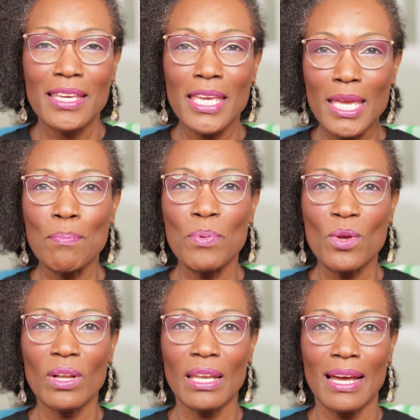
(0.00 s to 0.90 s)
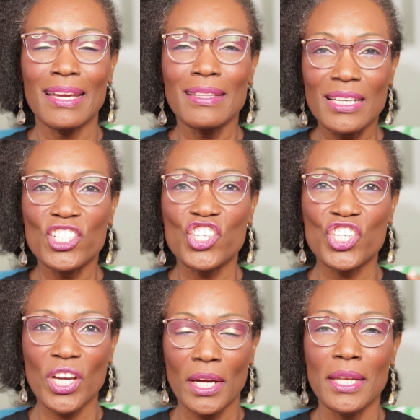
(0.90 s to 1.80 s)
Keep your light
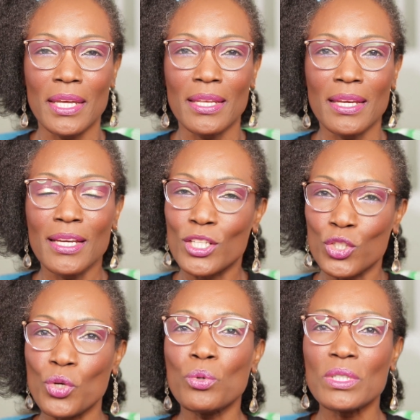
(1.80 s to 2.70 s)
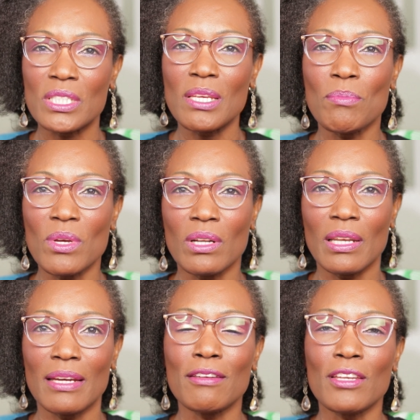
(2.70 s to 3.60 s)
shining. Don't dim your
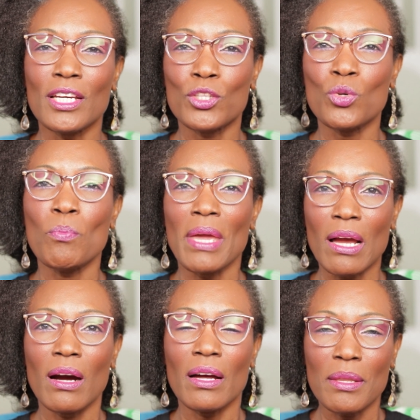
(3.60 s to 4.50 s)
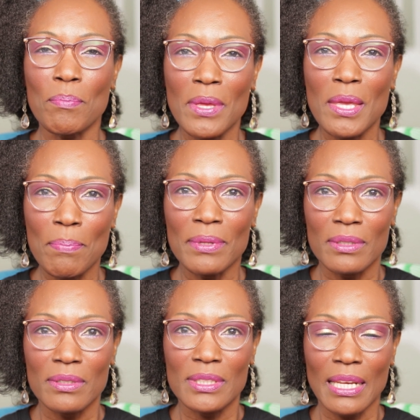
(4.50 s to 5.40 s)
light to make other
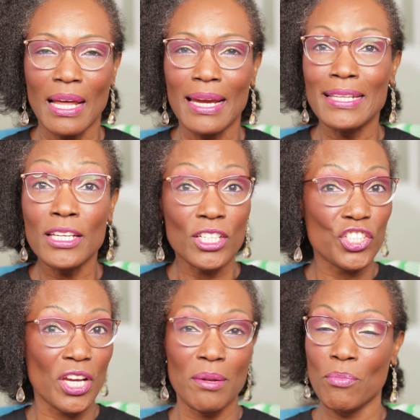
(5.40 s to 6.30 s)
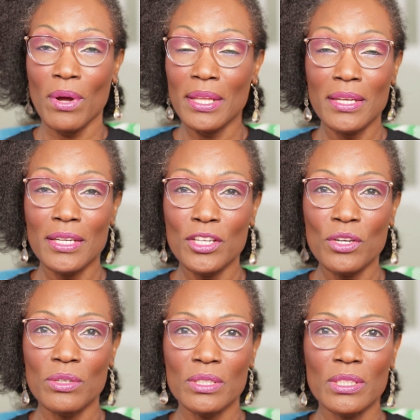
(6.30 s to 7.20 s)
people's light shine brighter than
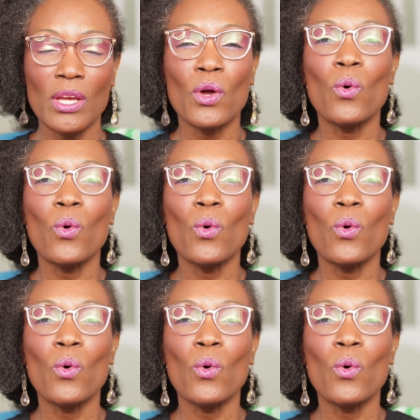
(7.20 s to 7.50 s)
yours.